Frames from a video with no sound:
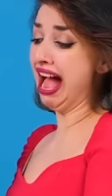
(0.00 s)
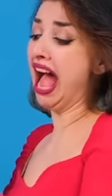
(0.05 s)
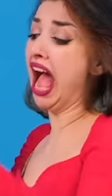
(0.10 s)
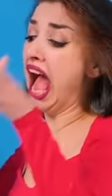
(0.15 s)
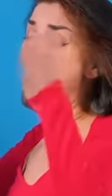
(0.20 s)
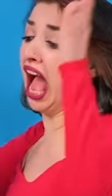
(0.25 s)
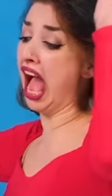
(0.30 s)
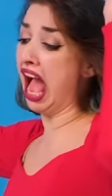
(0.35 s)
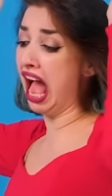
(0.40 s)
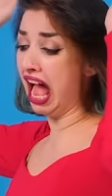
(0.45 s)

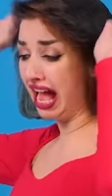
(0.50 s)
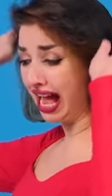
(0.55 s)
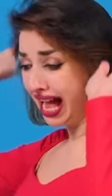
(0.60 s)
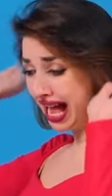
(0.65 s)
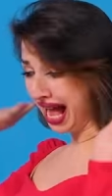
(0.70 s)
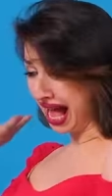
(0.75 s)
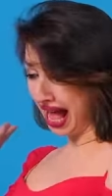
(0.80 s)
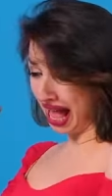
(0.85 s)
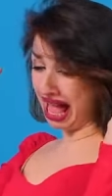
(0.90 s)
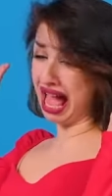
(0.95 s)
Why are the
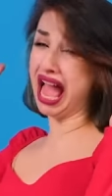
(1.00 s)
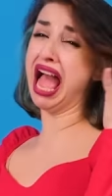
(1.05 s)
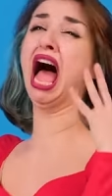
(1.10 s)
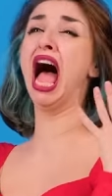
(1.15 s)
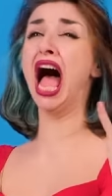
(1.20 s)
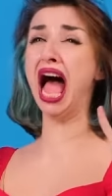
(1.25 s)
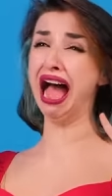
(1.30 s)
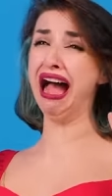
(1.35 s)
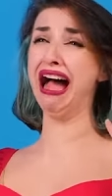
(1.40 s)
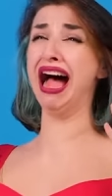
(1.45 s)
plates
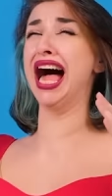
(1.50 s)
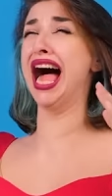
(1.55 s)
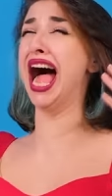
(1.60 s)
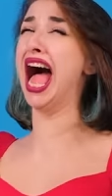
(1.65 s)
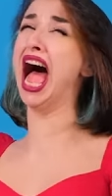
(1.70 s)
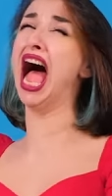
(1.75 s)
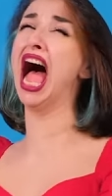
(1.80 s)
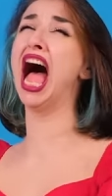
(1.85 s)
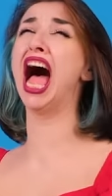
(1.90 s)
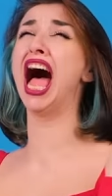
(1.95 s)
lying on the
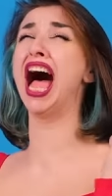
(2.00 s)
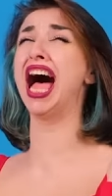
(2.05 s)
floor?